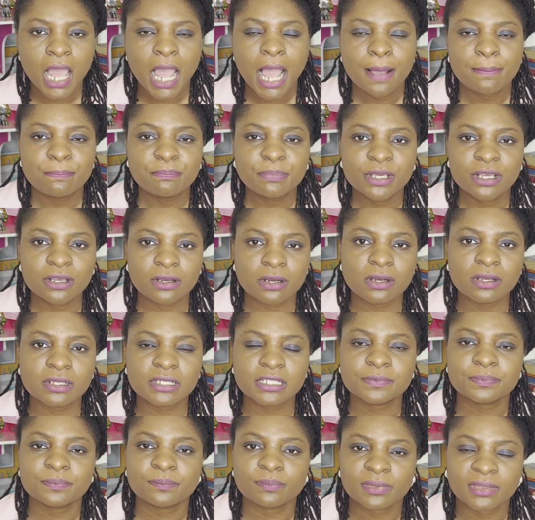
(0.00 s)

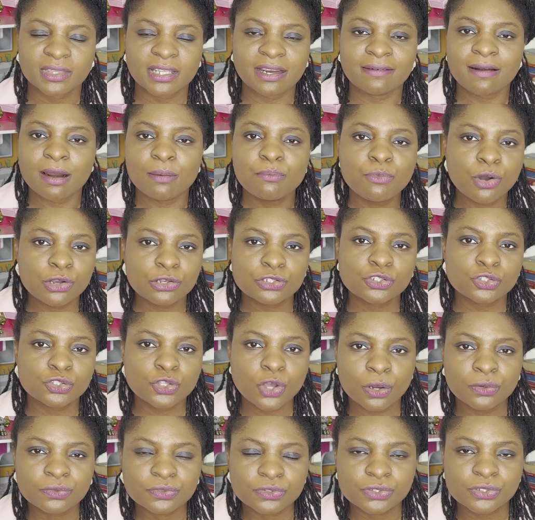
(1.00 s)
because there are more
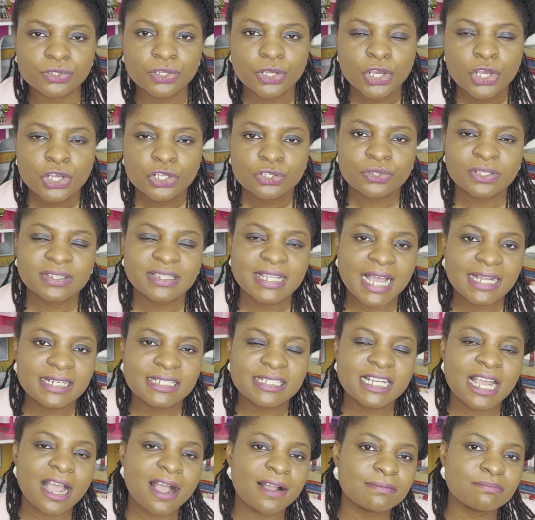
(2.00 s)
stones. So that
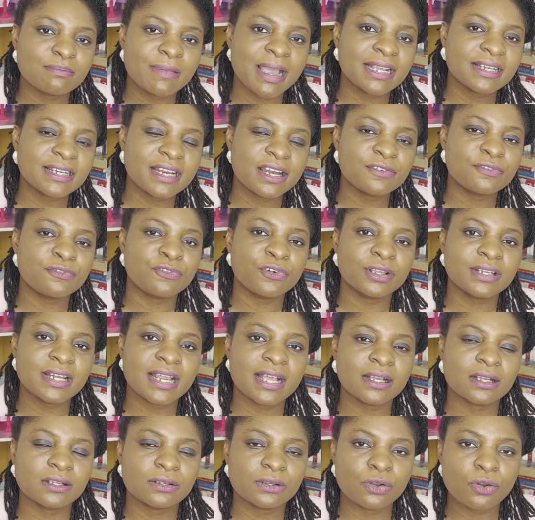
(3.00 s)
child might then
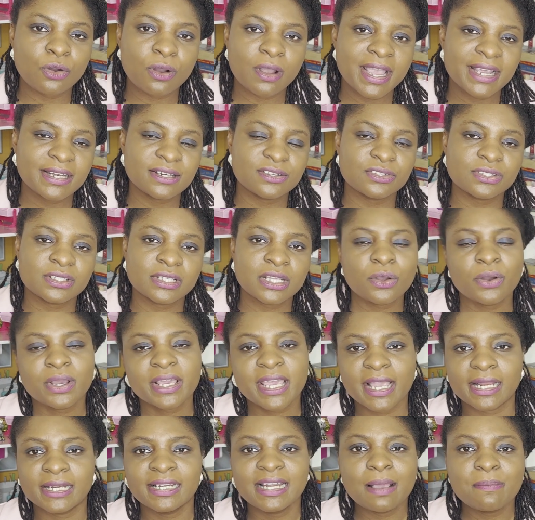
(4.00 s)
further go ahead to say,
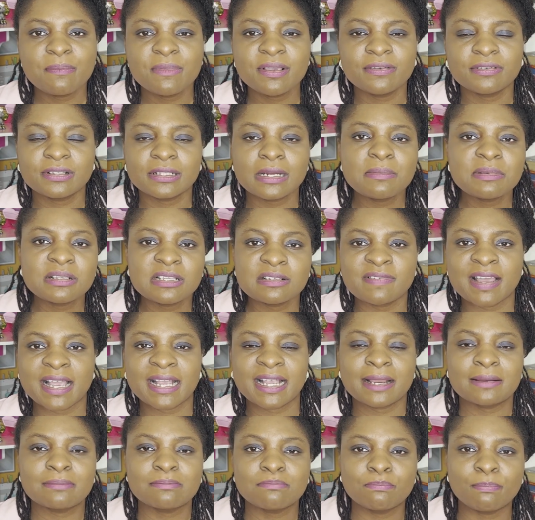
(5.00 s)
okay, let me see if I
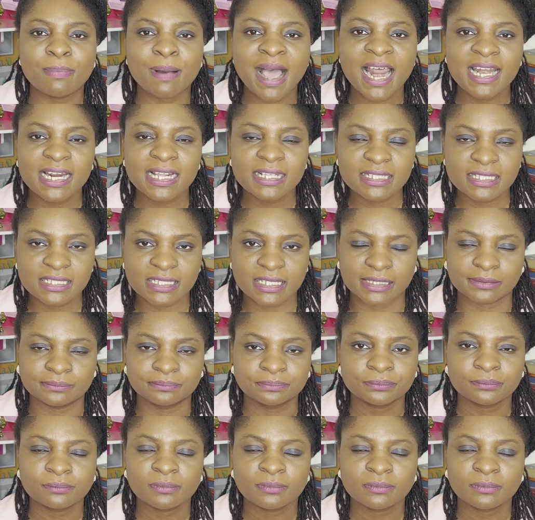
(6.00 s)
can balance it.